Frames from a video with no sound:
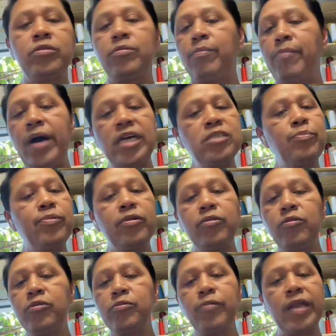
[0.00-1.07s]
mass
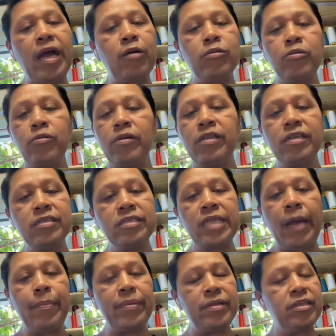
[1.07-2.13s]
produce without doing this
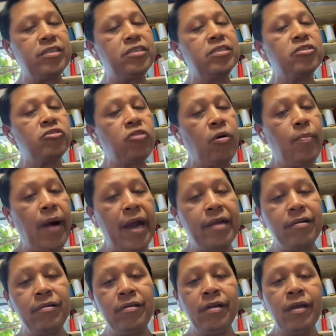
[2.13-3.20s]
step. This is so
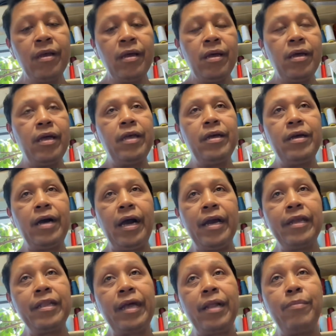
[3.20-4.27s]
vital.
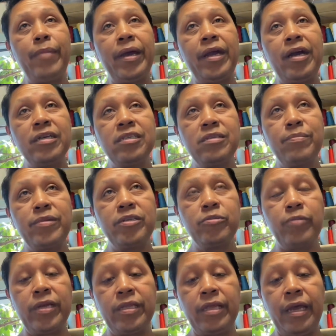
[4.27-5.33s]
I tell my customers
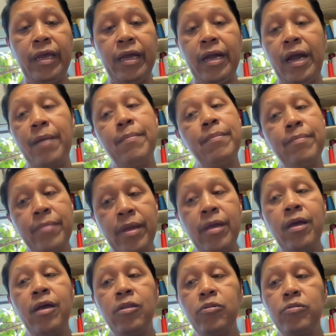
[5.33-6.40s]
when they come
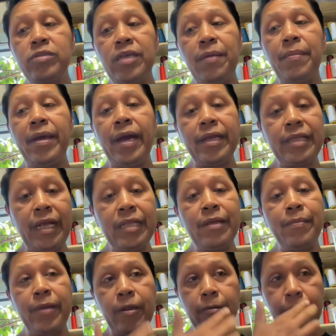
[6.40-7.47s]
to see me, I tell
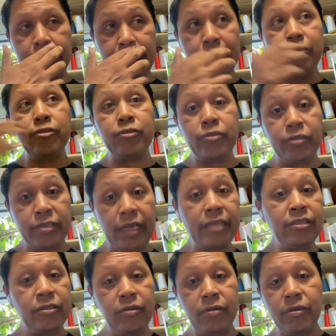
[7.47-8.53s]
them, you know what, did you
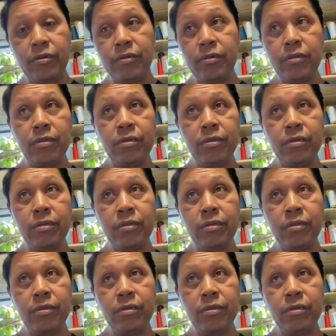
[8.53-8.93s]
test your